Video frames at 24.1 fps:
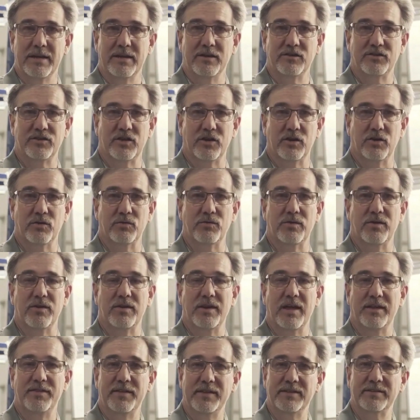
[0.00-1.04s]
So
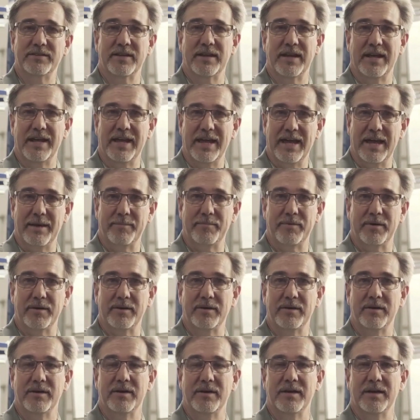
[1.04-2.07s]
nothing's going to
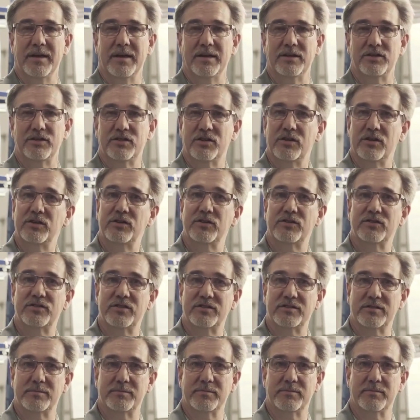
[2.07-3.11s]
happen until your
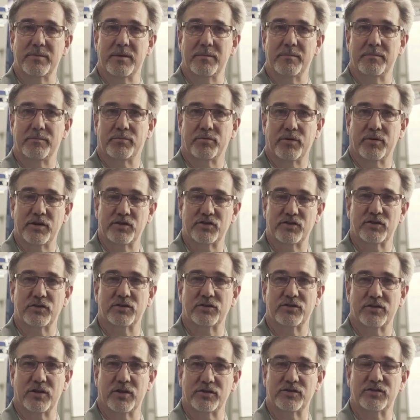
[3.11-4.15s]
system pressure
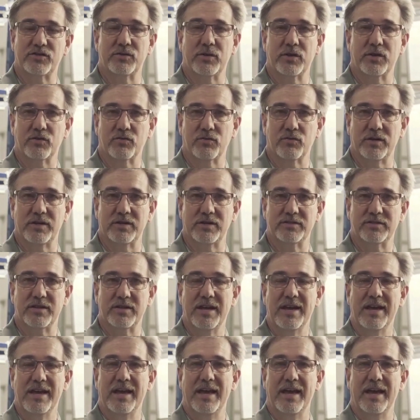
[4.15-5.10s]
starts to increase.